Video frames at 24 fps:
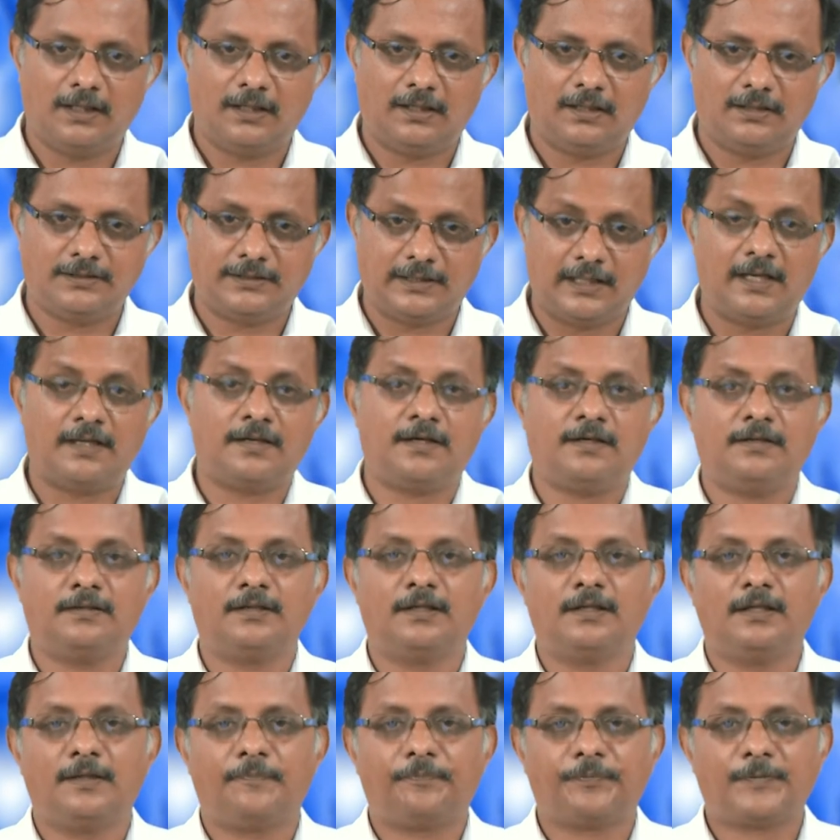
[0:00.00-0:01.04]
generated
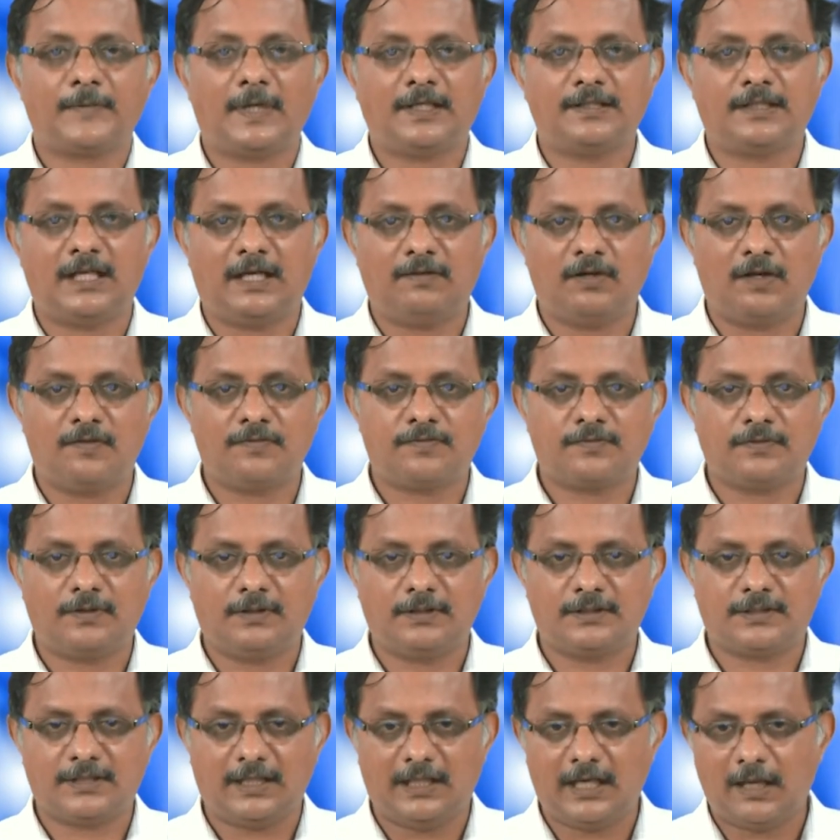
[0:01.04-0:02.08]
at the level of
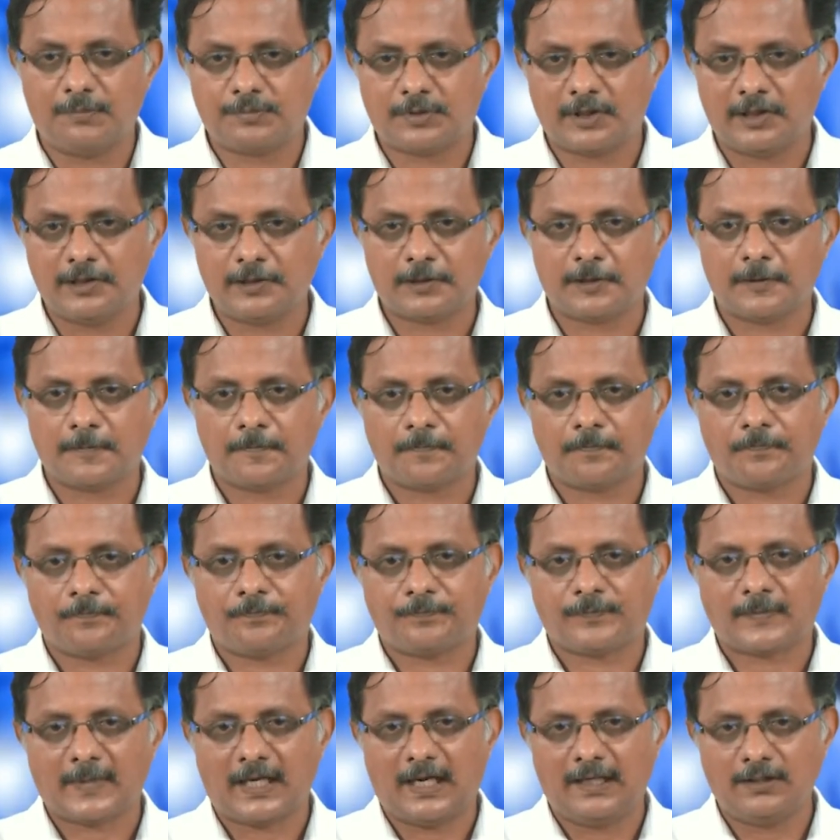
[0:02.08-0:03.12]
synapses,
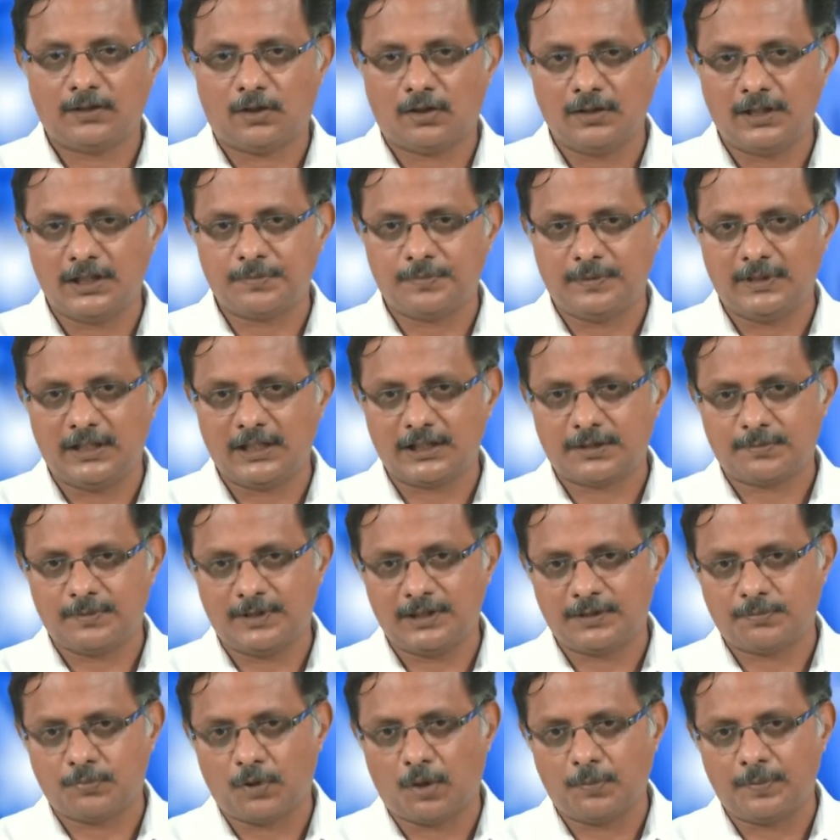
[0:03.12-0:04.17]
and all these
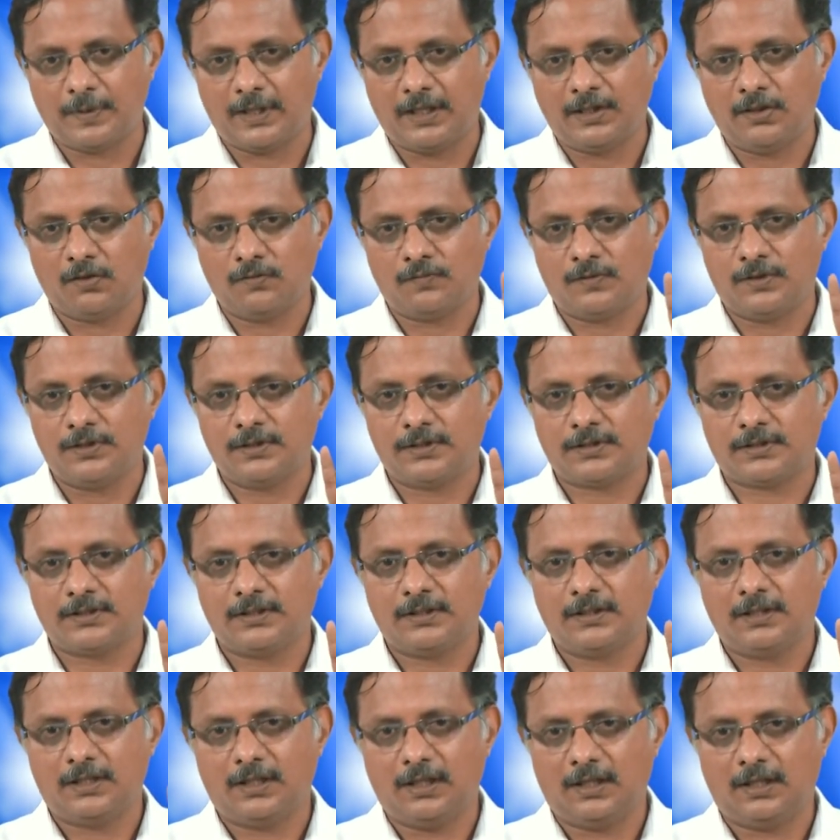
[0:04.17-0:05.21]
PSPs propagate downwards
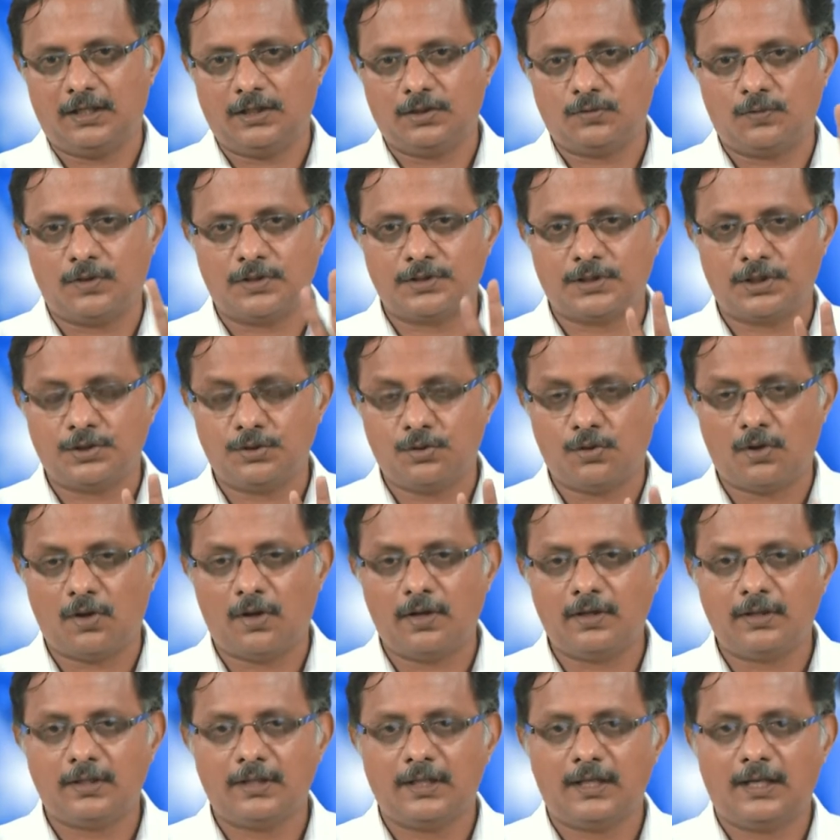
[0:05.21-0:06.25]
towards the
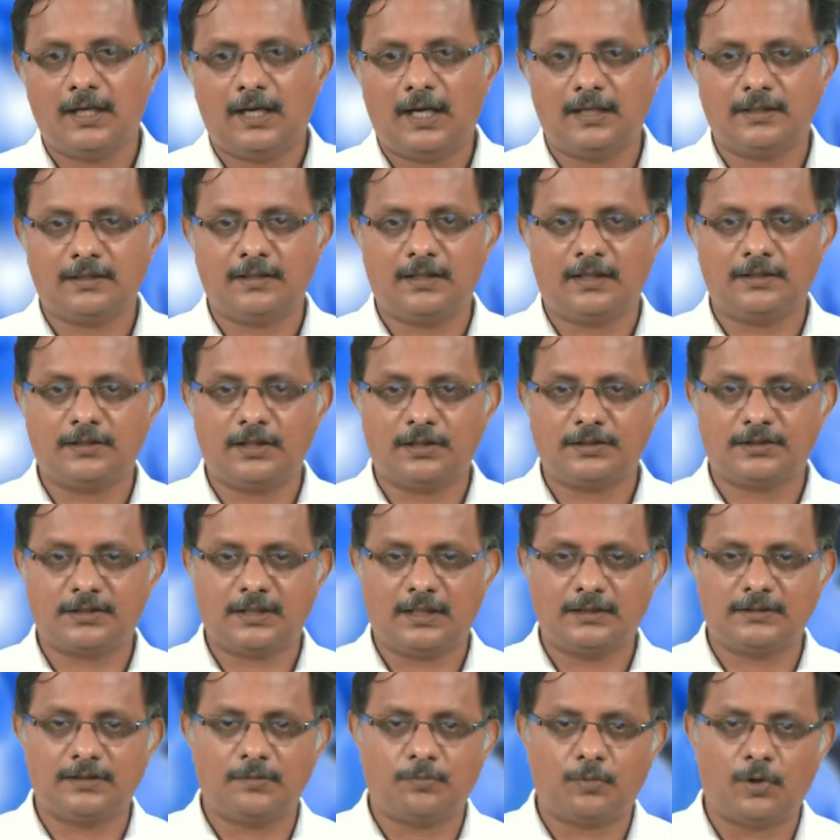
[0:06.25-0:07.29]
neuron, and at
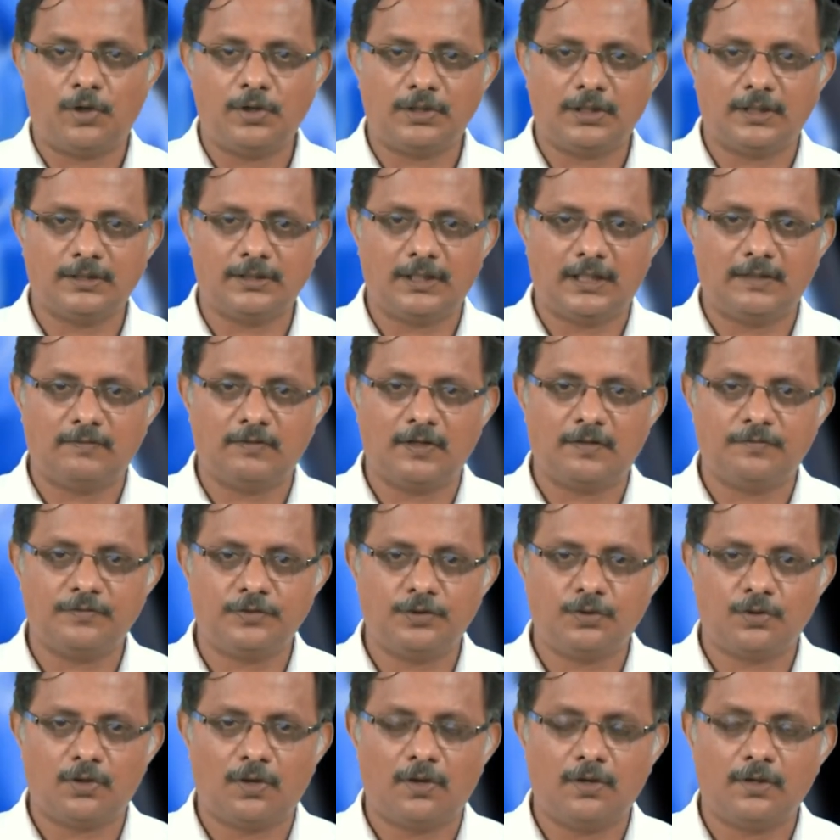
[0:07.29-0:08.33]
the level of
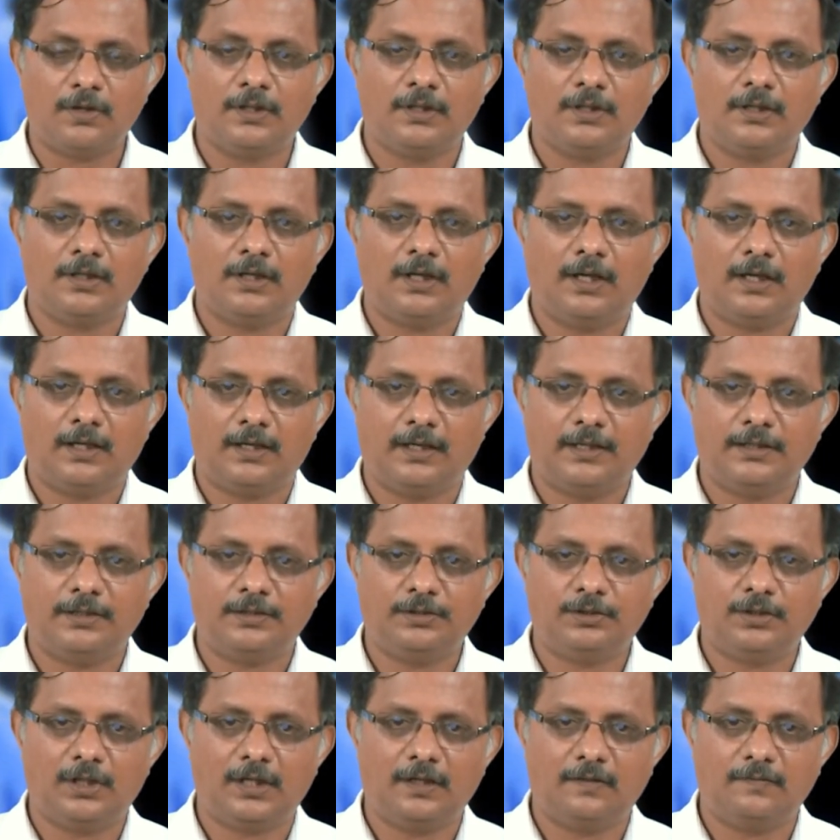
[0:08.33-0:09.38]
neuron, right,
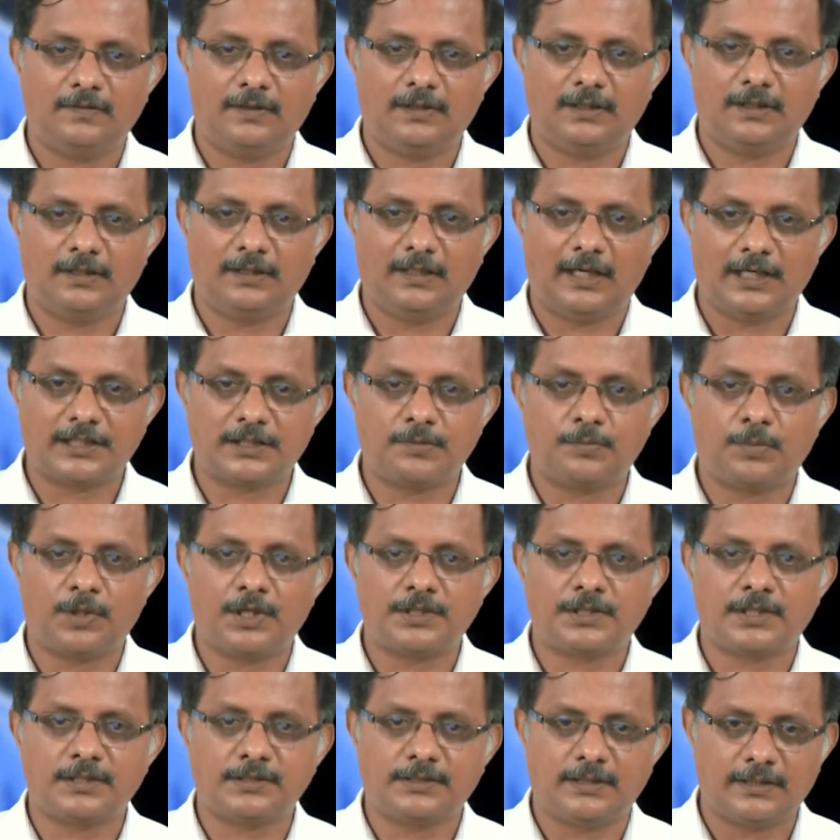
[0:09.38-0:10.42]
you have action
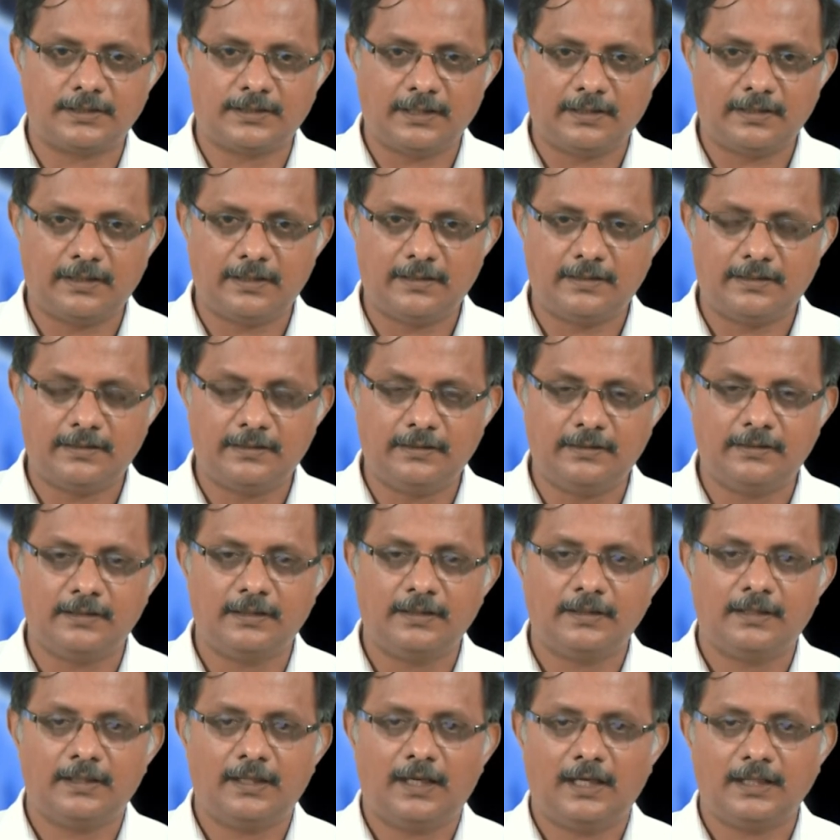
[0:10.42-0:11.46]
potential just generated,
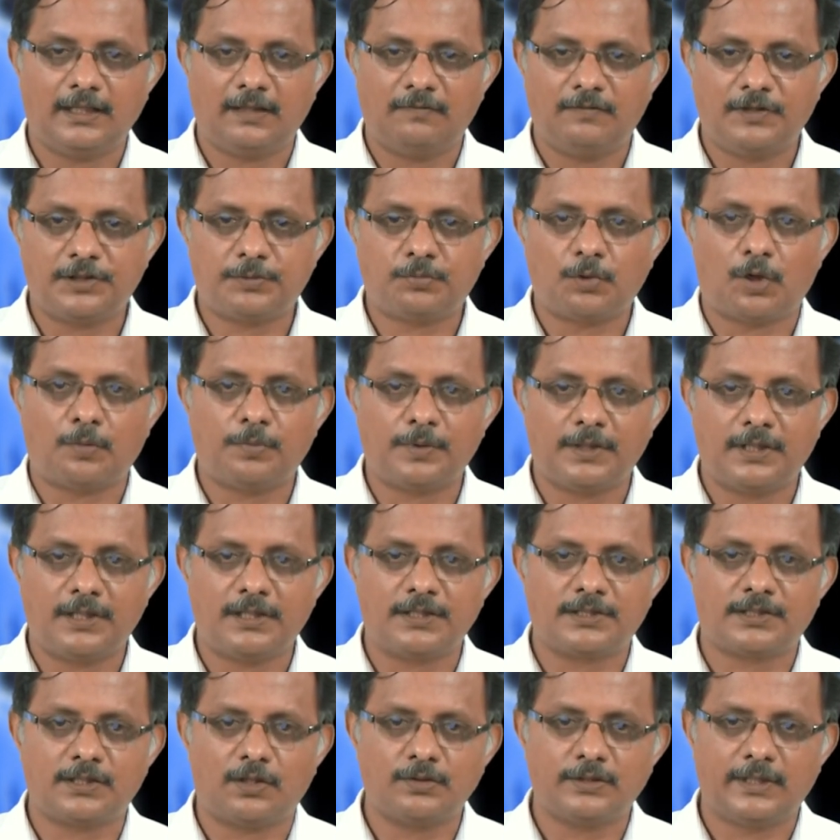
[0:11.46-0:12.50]
and then which
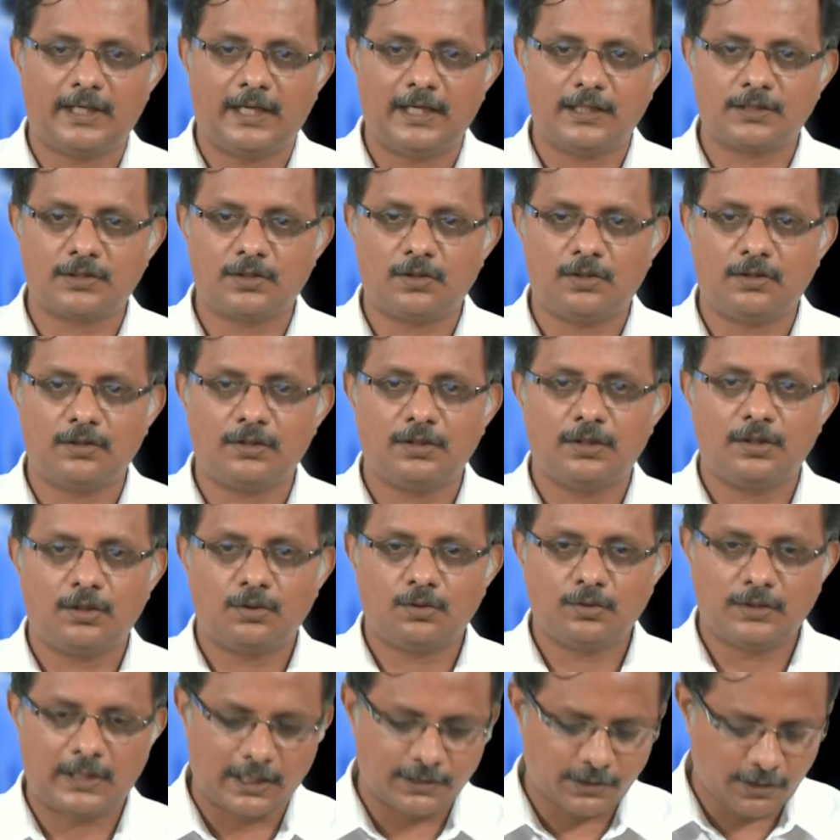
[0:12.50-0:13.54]
propagates down the axon
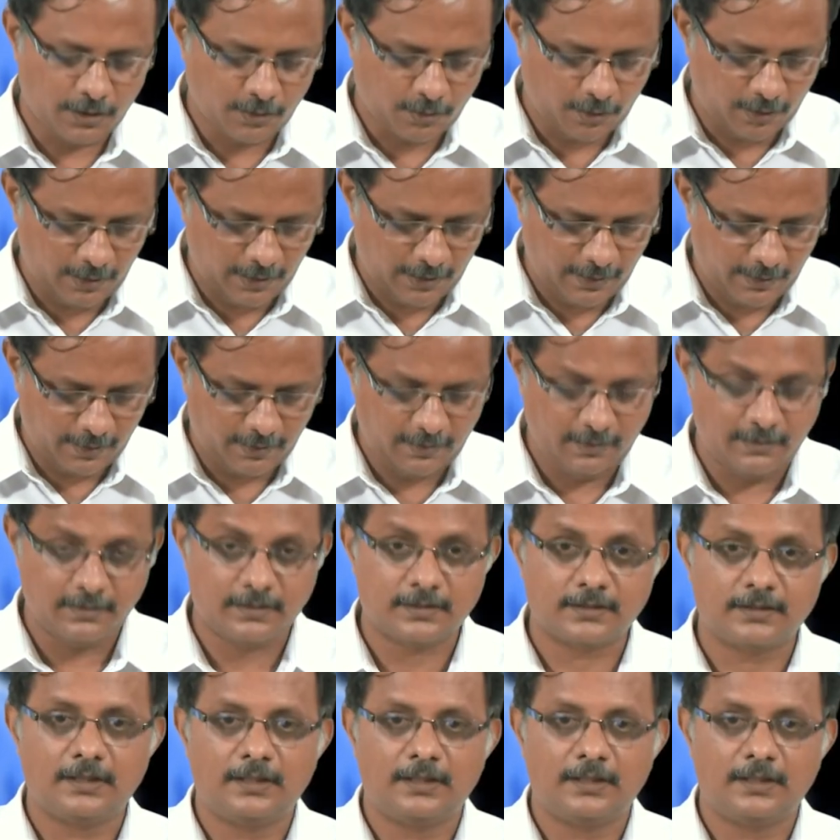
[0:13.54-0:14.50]
to the axon collaterals,